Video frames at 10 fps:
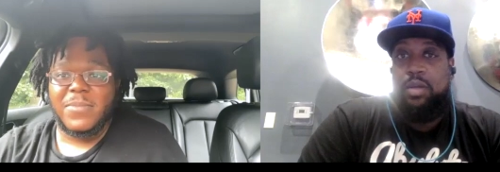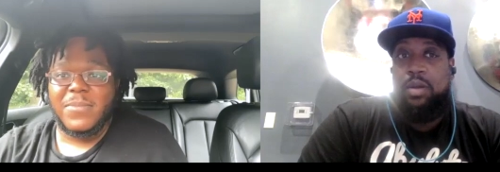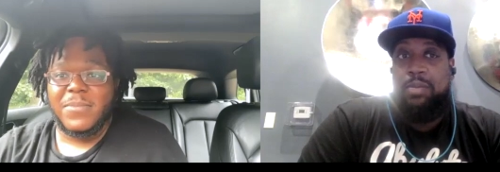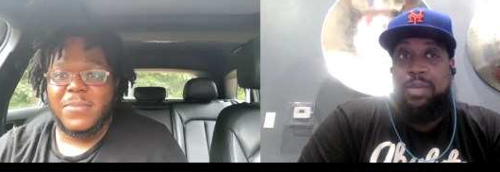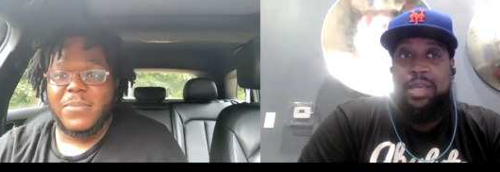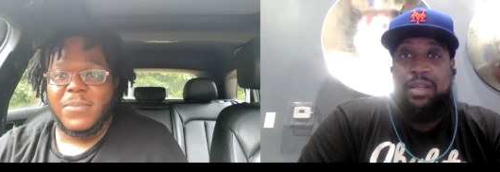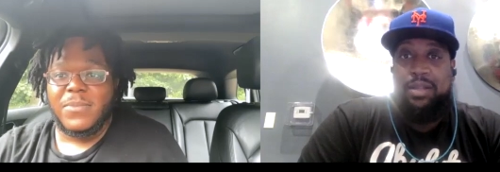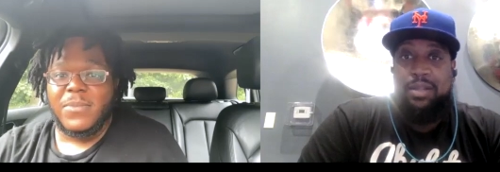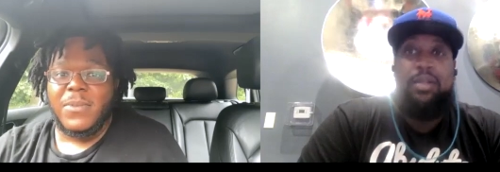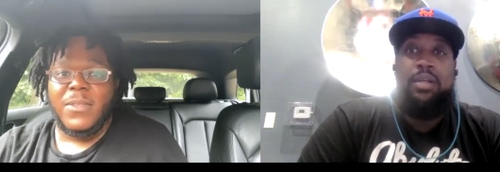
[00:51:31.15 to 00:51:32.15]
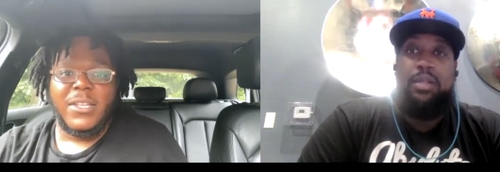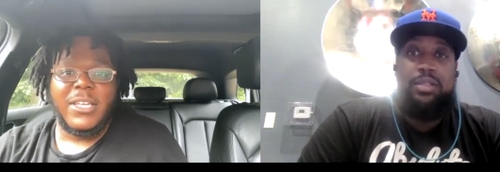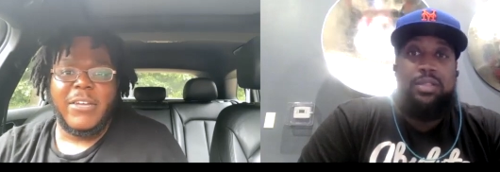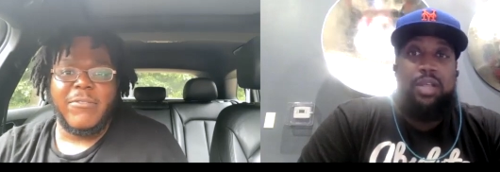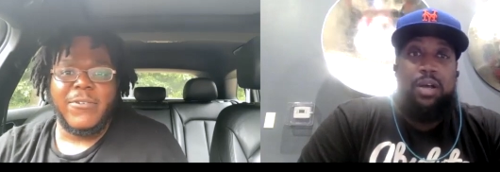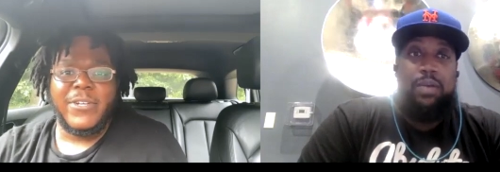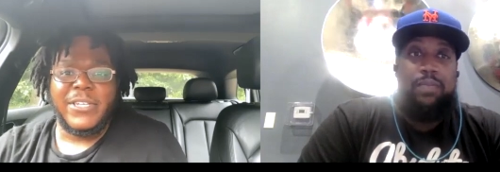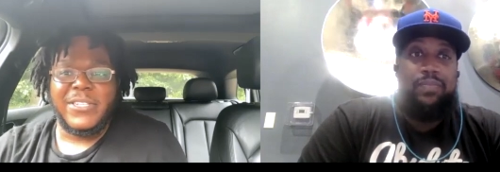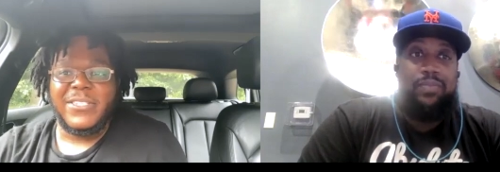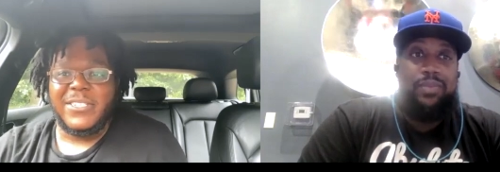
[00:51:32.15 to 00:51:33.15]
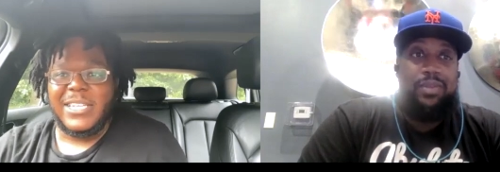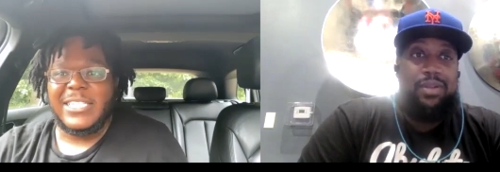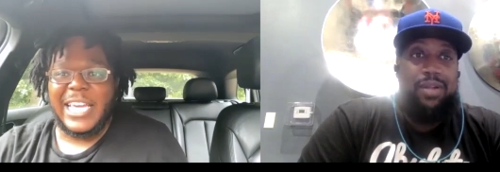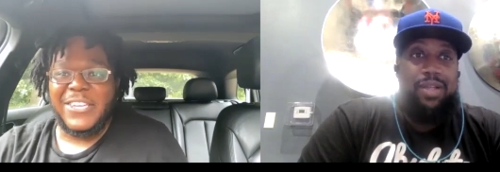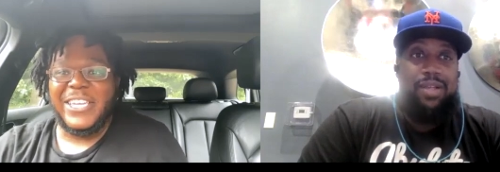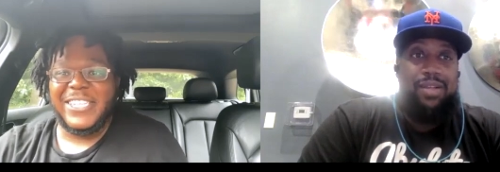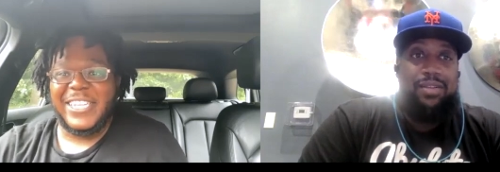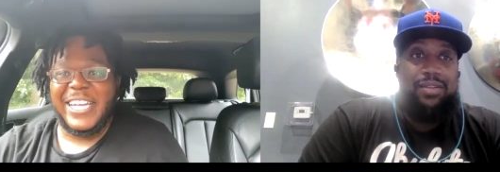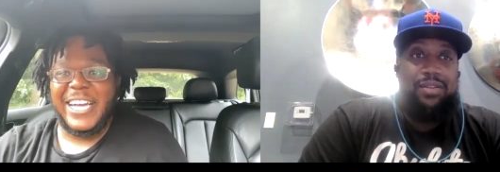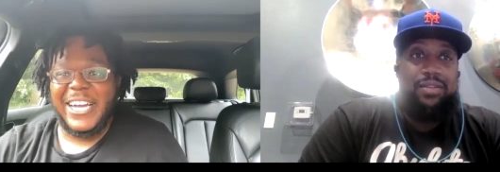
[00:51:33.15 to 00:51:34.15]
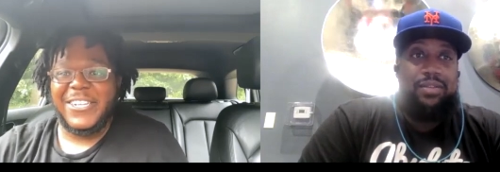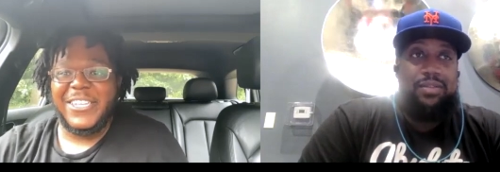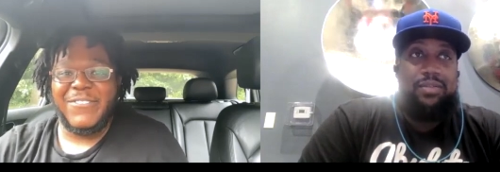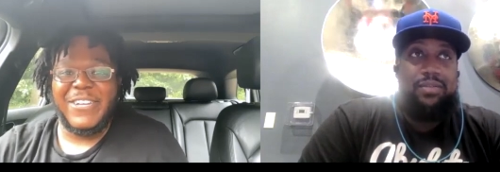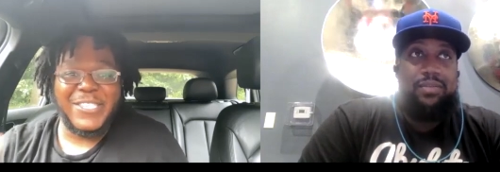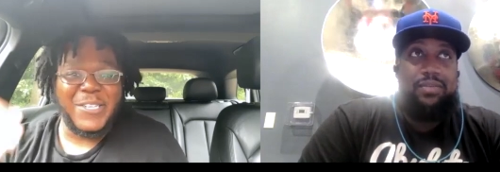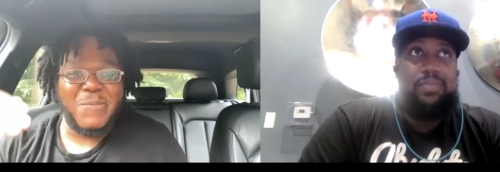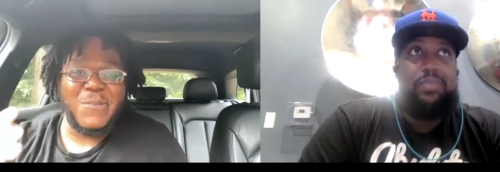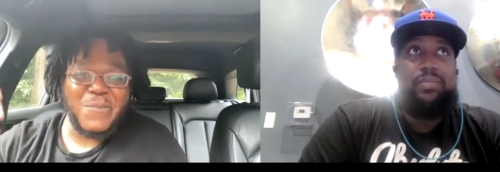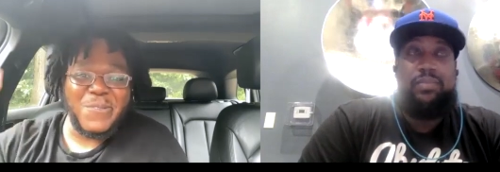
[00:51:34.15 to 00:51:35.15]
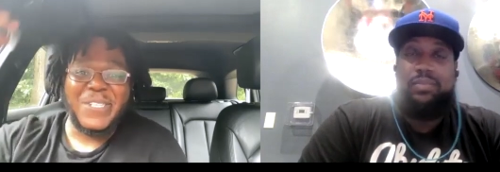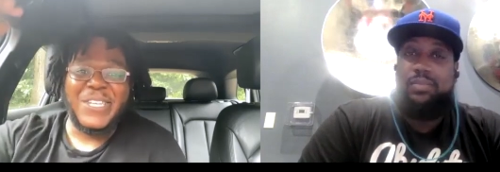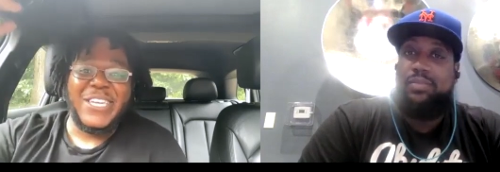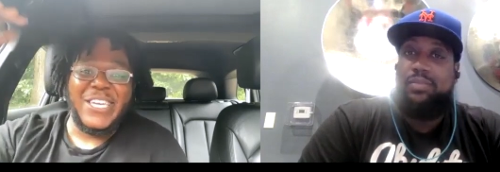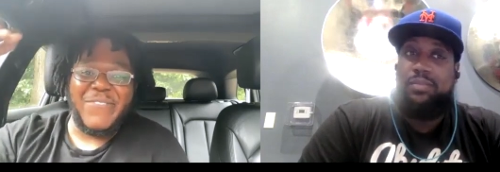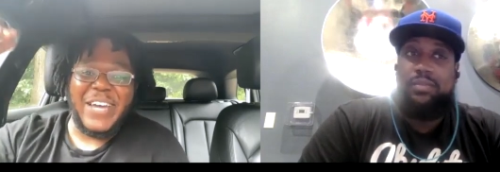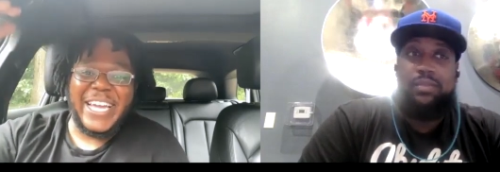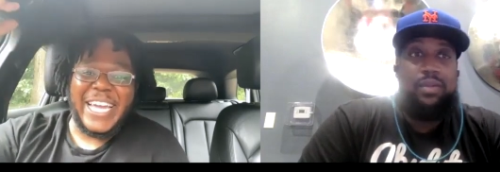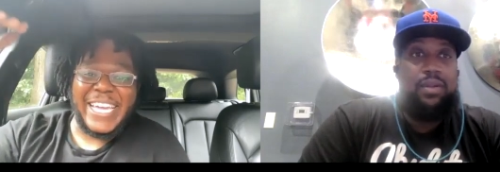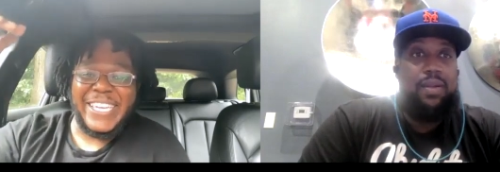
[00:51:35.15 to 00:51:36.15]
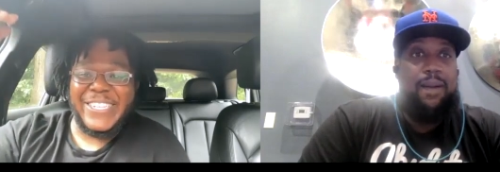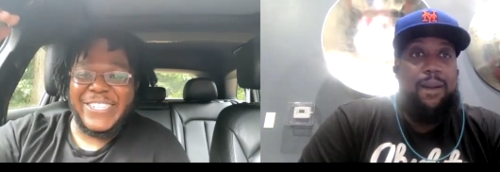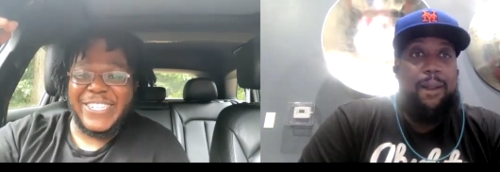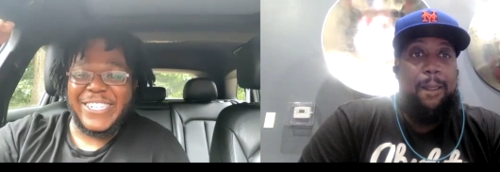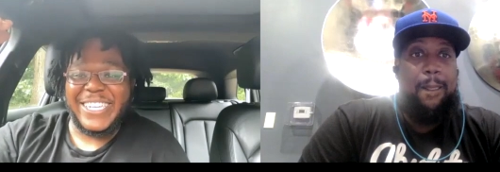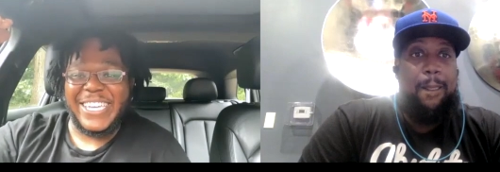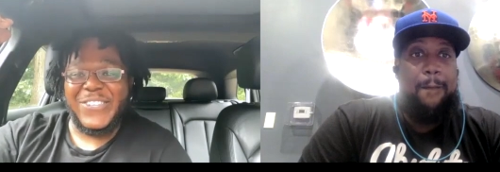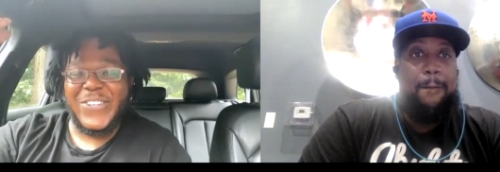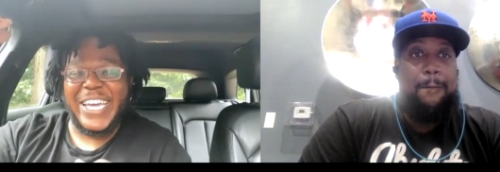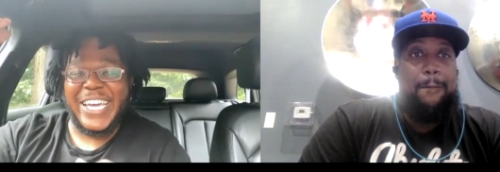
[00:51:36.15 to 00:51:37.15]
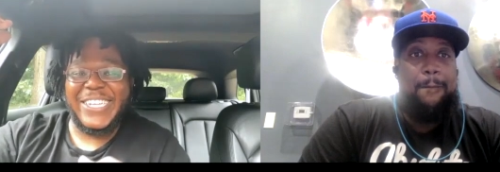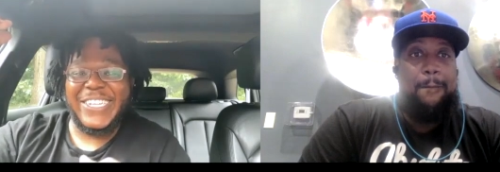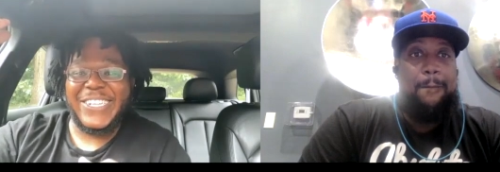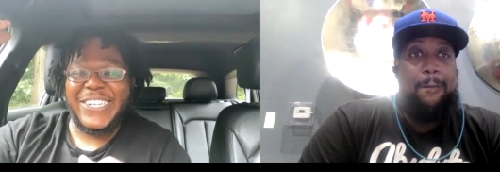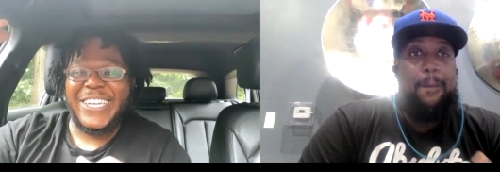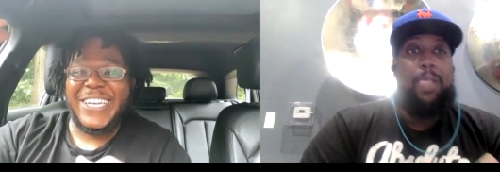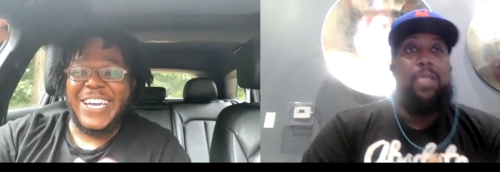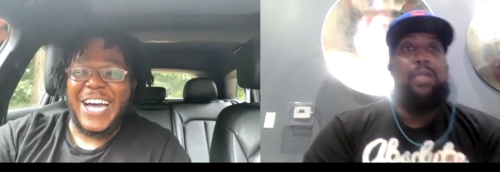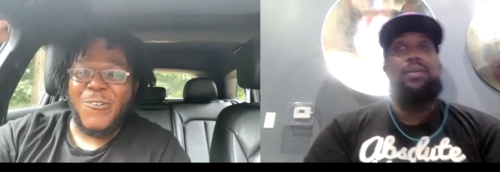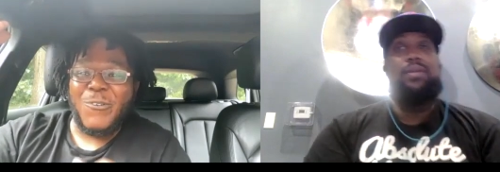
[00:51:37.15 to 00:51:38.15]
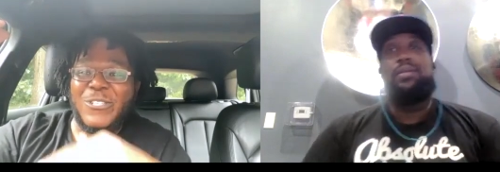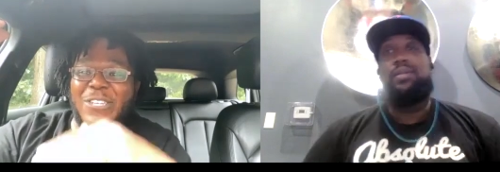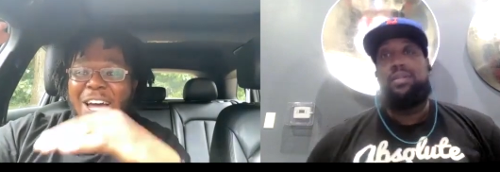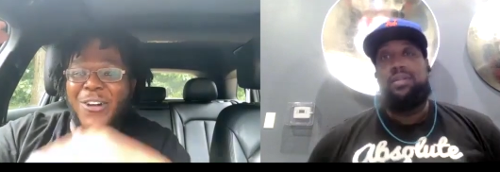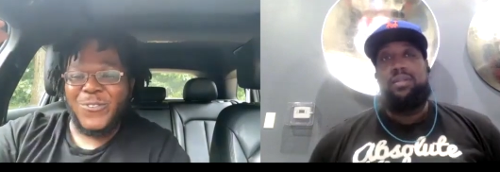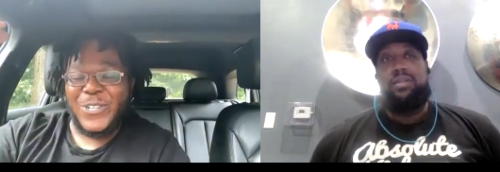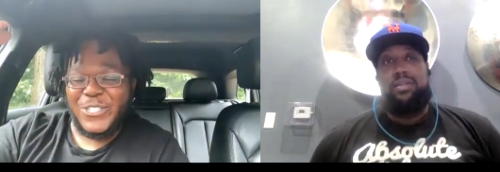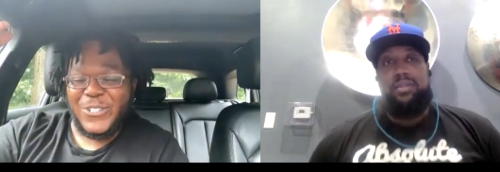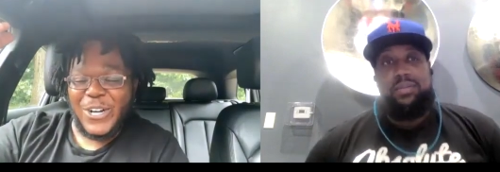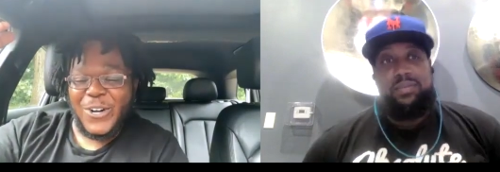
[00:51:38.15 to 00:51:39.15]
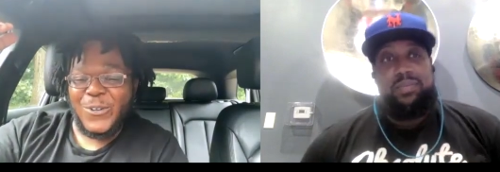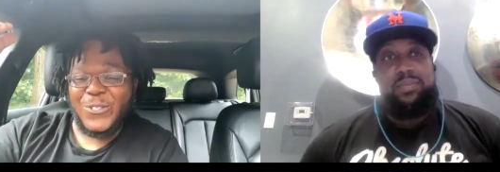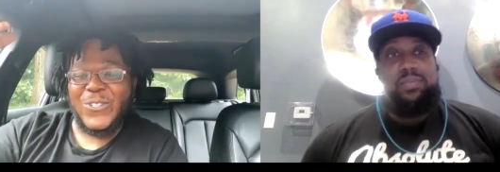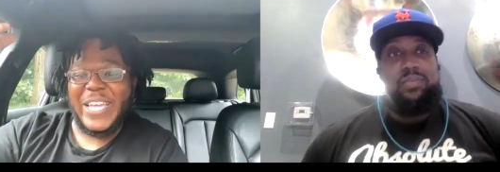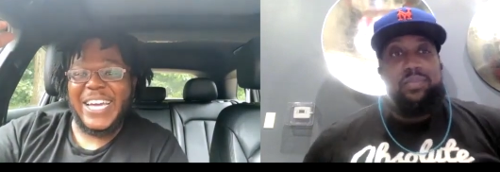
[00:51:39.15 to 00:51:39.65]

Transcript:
Speaker 1: what I mean?
Speaker 2: Yeah, that's how you get to that higher level. I tell people, if I got here and you down here, I want you. I don't want you to hold you down